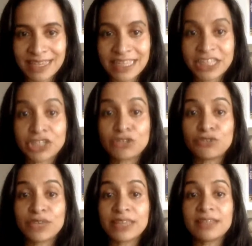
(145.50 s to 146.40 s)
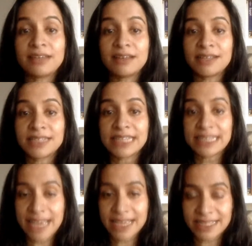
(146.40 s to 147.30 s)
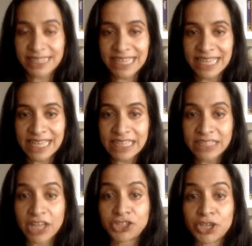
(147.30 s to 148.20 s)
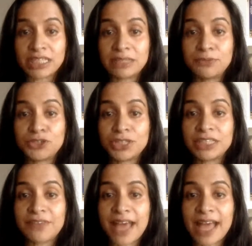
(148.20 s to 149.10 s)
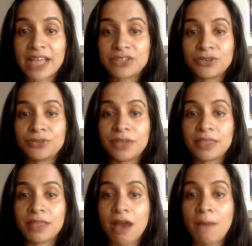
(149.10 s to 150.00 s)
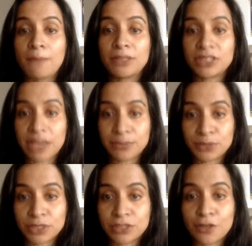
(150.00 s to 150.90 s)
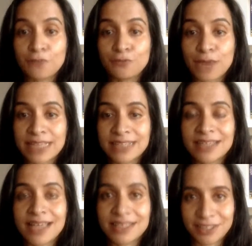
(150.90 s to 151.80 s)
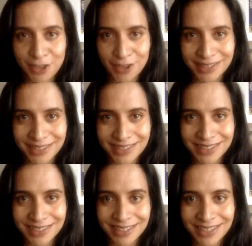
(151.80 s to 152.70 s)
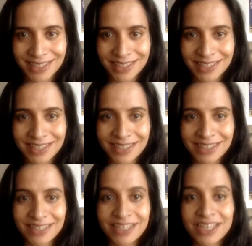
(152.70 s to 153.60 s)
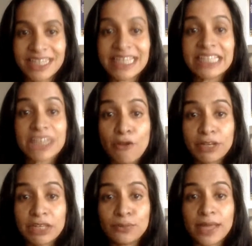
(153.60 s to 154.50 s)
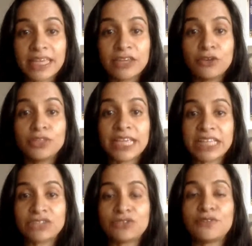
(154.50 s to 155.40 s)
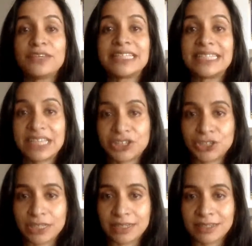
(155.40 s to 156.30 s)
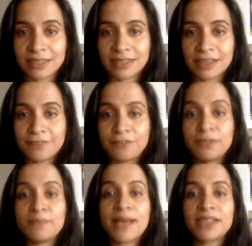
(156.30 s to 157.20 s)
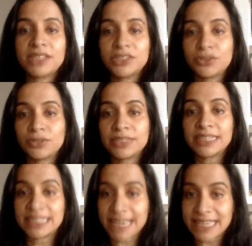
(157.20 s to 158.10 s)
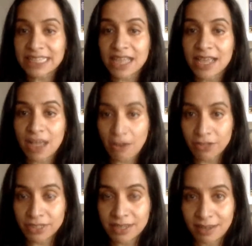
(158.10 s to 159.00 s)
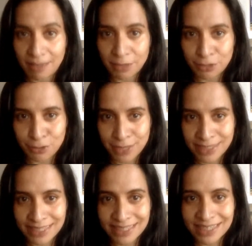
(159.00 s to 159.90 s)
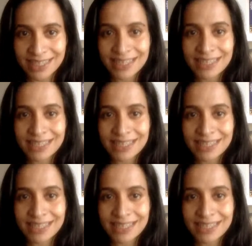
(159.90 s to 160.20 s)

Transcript: considering the lasting legacy such exhibitions have had on our perceptions of race and science. Sadi is currently working on the history of extinction, from the mastodon to today's current climate crisis,